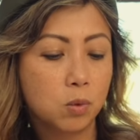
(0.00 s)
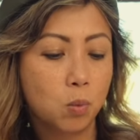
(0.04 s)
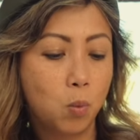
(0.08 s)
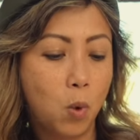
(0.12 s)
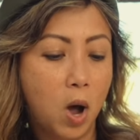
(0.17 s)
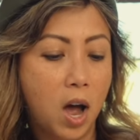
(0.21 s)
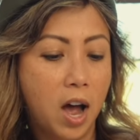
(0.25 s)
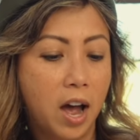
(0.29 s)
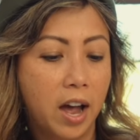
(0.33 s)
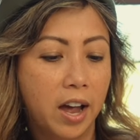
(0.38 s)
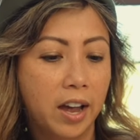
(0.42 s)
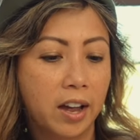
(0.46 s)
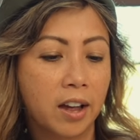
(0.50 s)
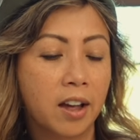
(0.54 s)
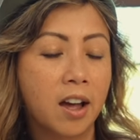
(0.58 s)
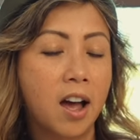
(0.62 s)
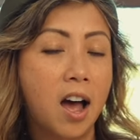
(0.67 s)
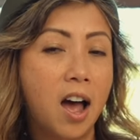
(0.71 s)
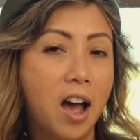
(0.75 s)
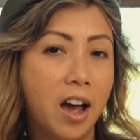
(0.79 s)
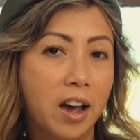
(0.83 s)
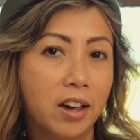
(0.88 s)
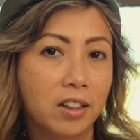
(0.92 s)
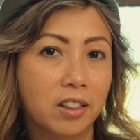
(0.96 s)
why
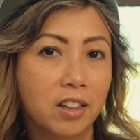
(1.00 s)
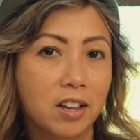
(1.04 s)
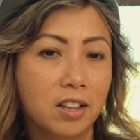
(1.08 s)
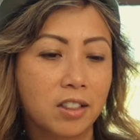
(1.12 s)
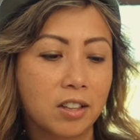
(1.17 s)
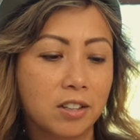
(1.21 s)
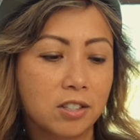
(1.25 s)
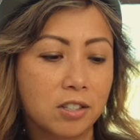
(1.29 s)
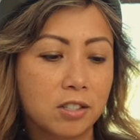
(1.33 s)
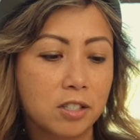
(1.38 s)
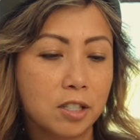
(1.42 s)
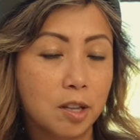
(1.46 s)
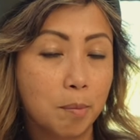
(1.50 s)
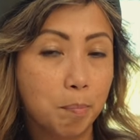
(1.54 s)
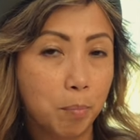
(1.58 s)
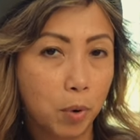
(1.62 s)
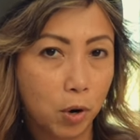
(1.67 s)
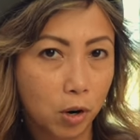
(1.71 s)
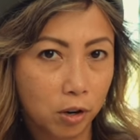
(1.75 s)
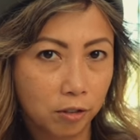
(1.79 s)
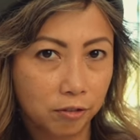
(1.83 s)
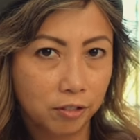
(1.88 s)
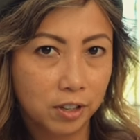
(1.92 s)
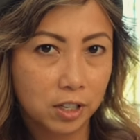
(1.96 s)
I think this is the
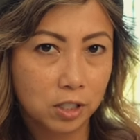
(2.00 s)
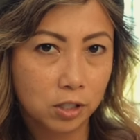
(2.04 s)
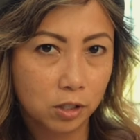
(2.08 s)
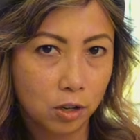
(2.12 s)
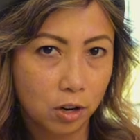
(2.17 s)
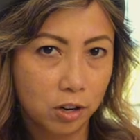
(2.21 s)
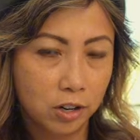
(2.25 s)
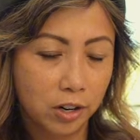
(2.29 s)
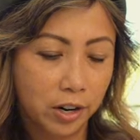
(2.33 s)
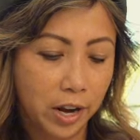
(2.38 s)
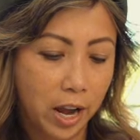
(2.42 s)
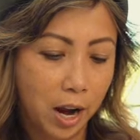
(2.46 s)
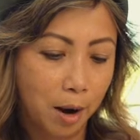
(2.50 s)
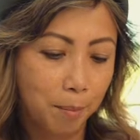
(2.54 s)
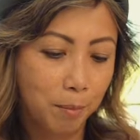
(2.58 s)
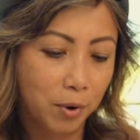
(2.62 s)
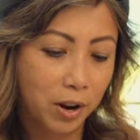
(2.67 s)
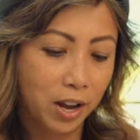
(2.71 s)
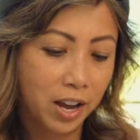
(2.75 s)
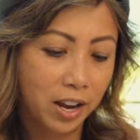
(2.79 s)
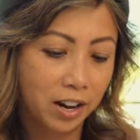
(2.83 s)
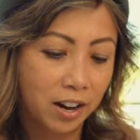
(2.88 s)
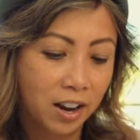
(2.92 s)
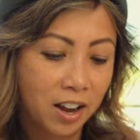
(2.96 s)
perfect starter camera.
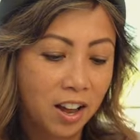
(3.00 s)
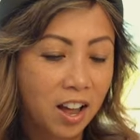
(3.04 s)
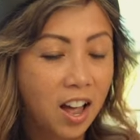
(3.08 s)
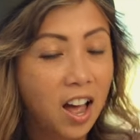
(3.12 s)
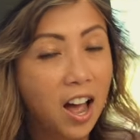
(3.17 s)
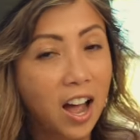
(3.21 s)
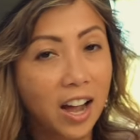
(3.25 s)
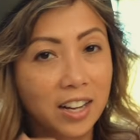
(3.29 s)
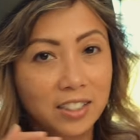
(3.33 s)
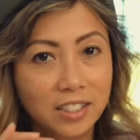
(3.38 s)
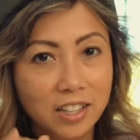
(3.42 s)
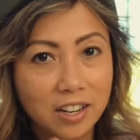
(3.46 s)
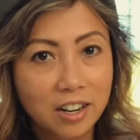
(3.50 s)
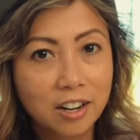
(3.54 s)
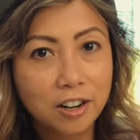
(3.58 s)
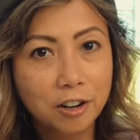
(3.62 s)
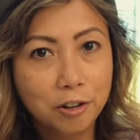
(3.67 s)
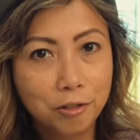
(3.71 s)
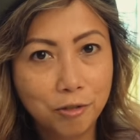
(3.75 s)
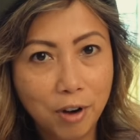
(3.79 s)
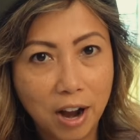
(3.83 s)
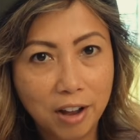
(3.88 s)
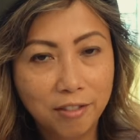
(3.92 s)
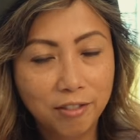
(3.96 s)
And I didn't
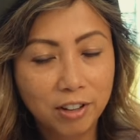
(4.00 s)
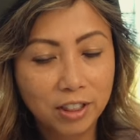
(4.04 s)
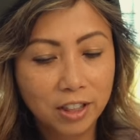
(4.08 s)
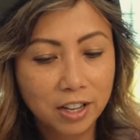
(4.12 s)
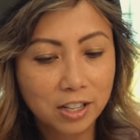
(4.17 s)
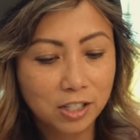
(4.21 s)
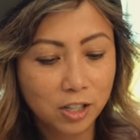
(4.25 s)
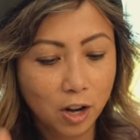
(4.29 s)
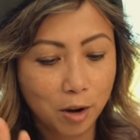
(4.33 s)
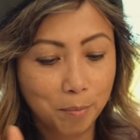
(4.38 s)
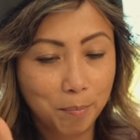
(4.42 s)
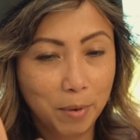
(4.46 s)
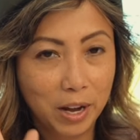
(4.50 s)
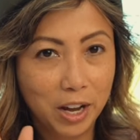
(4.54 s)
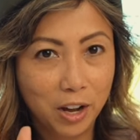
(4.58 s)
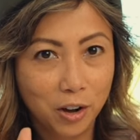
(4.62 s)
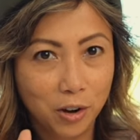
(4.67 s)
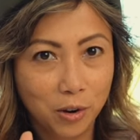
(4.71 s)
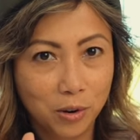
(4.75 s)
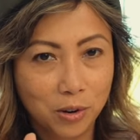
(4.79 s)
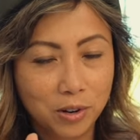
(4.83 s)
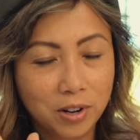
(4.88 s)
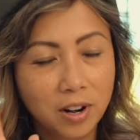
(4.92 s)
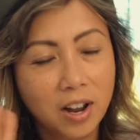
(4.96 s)
arrive at this on my
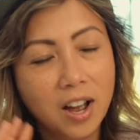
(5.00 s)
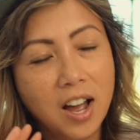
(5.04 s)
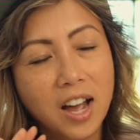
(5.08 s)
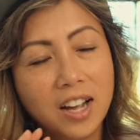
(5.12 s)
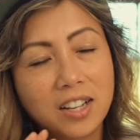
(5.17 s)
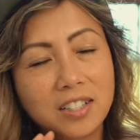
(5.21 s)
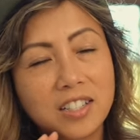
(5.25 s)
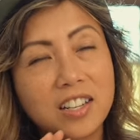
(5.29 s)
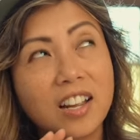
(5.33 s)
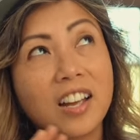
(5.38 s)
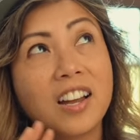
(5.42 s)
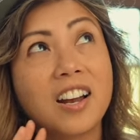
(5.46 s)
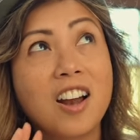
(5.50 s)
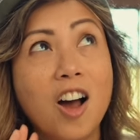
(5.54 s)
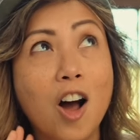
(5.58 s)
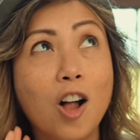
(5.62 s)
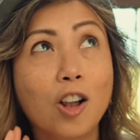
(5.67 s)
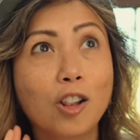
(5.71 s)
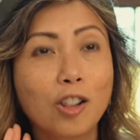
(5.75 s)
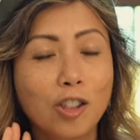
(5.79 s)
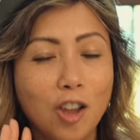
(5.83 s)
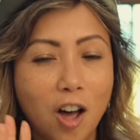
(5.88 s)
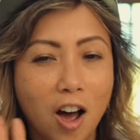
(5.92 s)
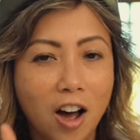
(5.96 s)
own. I did a
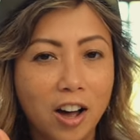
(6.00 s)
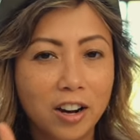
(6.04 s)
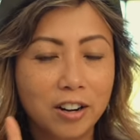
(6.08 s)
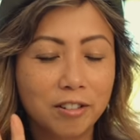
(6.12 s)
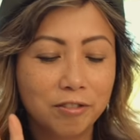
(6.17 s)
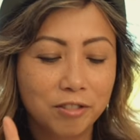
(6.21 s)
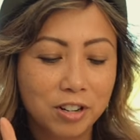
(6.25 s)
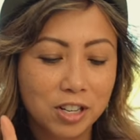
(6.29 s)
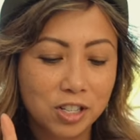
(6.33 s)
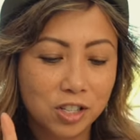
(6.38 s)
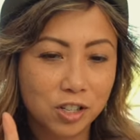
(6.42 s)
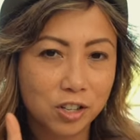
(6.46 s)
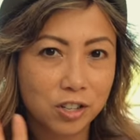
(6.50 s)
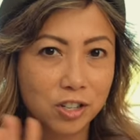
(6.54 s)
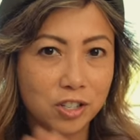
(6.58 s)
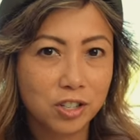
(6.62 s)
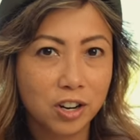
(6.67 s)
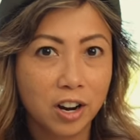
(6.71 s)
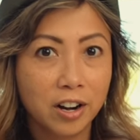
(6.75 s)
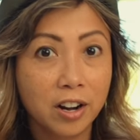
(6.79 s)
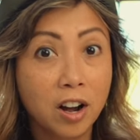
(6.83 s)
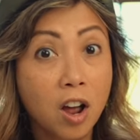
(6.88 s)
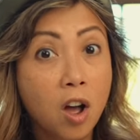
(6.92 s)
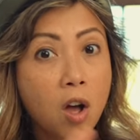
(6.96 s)
lot of research
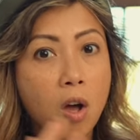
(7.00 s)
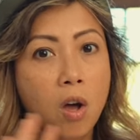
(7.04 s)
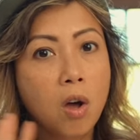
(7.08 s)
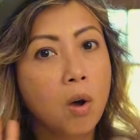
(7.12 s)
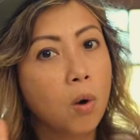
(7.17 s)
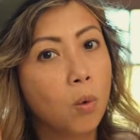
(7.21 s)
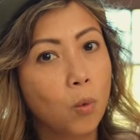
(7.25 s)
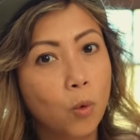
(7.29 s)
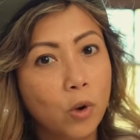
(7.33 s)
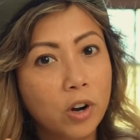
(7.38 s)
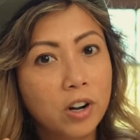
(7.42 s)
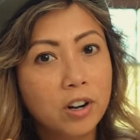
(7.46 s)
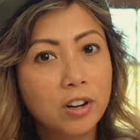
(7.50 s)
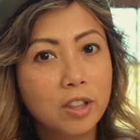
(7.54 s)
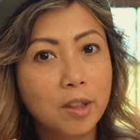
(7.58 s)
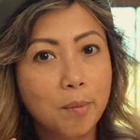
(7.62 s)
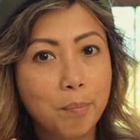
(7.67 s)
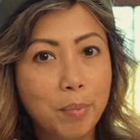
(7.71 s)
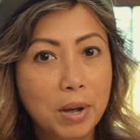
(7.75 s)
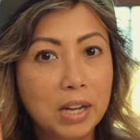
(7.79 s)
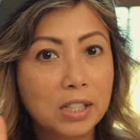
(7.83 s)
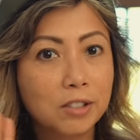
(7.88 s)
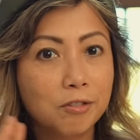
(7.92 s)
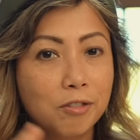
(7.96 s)
on what are the
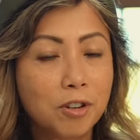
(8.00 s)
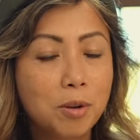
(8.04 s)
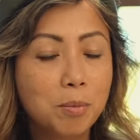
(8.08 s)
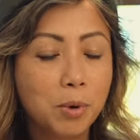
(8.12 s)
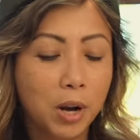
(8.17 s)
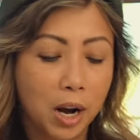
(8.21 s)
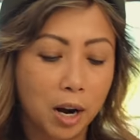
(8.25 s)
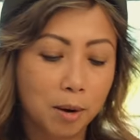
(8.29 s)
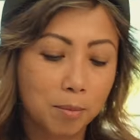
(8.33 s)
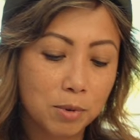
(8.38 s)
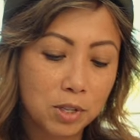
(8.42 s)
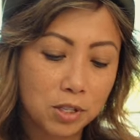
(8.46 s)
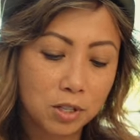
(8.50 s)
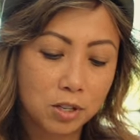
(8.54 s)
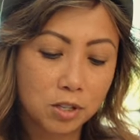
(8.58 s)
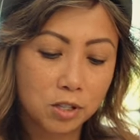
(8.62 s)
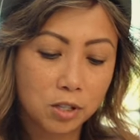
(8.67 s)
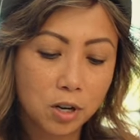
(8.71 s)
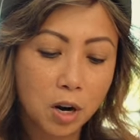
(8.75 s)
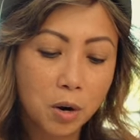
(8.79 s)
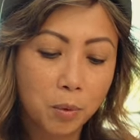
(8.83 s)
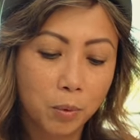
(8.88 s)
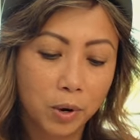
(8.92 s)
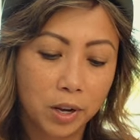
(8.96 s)
best film cameras to
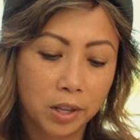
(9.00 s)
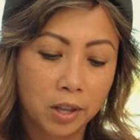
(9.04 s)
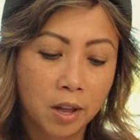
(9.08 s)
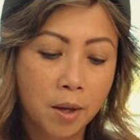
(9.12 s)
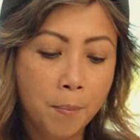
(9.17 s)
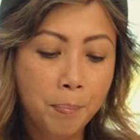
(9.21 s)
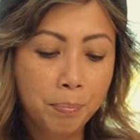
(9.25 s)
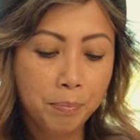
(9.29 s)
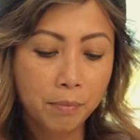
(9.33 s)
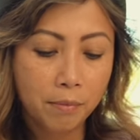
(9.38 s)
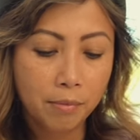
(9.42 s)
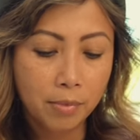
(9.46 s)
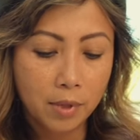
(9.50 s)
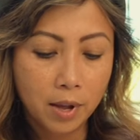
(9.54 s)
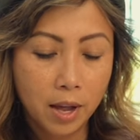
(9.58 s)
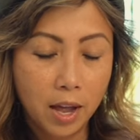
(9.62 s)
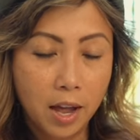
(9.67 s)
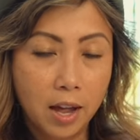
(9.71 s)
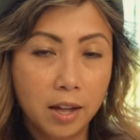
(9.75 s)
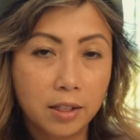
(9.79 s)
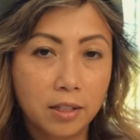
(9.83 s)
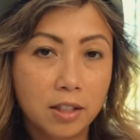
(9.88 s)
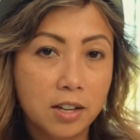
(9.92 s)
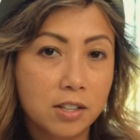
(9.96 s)
start with.
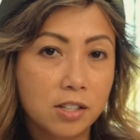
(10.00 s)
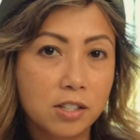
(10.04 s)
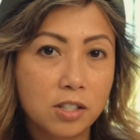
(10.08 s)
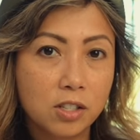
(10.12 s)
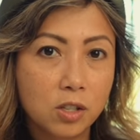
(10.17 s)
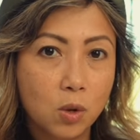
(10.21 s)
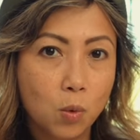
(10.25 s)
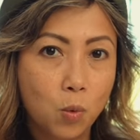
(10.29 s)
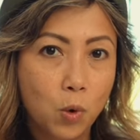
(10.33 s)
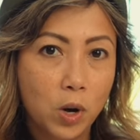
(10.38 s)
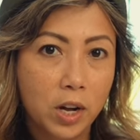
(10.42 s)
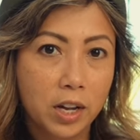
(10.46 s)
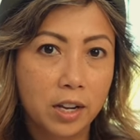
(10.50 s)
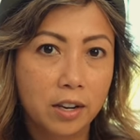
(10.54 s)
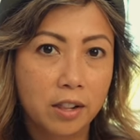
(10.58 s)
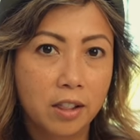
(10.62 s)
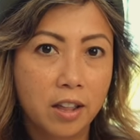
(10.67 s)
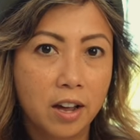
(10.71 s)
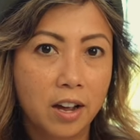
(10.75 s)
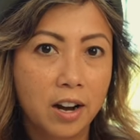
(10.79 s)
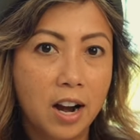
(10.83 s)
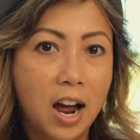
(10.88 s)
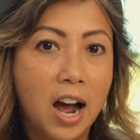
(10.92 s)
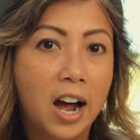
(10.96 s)
And this is the one
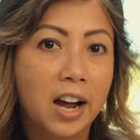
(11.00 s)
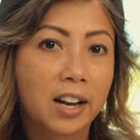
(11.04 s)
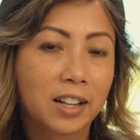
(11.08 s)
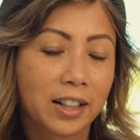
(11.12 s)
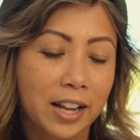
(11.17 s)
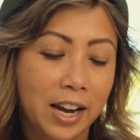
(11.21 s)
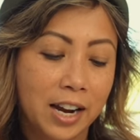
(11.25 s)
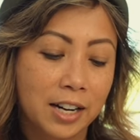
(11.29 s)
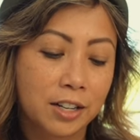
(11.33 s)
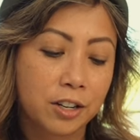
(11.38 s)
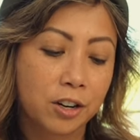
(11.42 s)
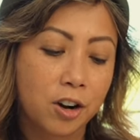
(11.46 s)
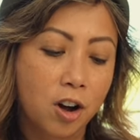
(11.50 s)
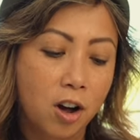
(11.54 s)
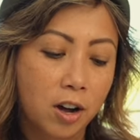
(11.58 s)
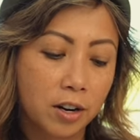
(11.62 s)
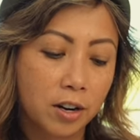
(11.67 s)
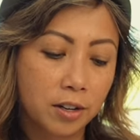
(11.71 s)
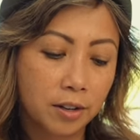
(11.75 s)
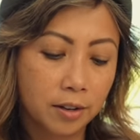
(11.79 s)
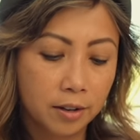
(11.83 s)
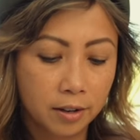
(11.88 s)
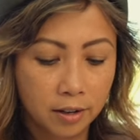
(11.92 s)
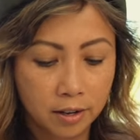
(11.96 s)
that I landed
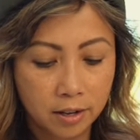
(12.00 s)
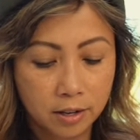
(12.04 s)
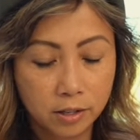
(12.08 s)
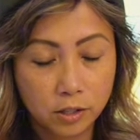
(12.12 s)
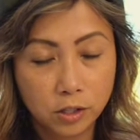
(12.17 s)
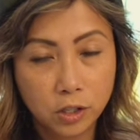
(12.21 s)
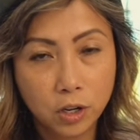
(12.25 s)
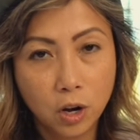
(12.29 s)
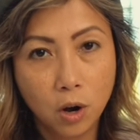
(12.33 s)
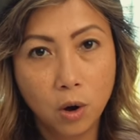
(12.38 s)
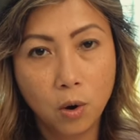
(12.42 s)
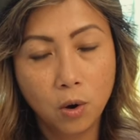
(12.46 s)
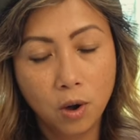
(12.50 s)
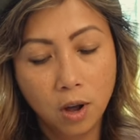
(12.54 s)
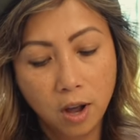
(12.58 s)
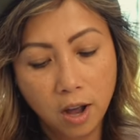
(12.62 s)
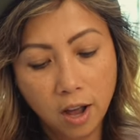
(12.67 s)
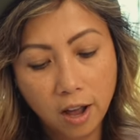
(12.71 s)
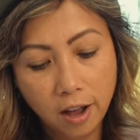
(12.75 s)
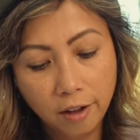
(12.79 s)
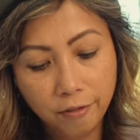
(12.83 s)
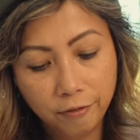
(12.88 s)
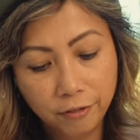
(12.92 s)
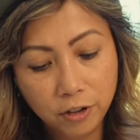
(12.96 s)
on. So
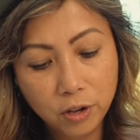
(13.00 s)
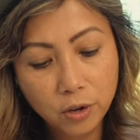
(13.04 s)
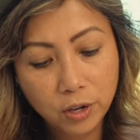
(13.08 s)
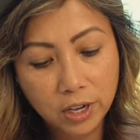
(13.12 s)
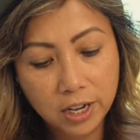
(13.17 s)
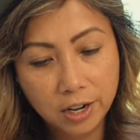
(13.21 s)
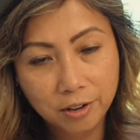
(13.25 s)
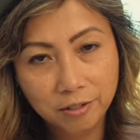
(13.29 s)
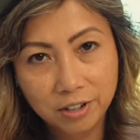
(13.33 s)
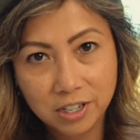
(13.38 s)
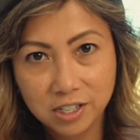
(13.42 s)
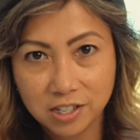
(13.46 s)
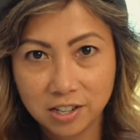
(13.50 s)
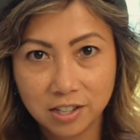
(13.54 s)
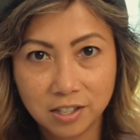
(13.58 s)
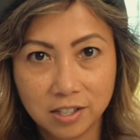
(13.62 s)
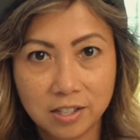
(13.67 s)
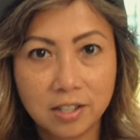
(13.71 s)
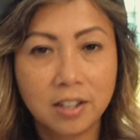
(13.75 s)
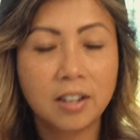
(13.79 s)
a few key reasons.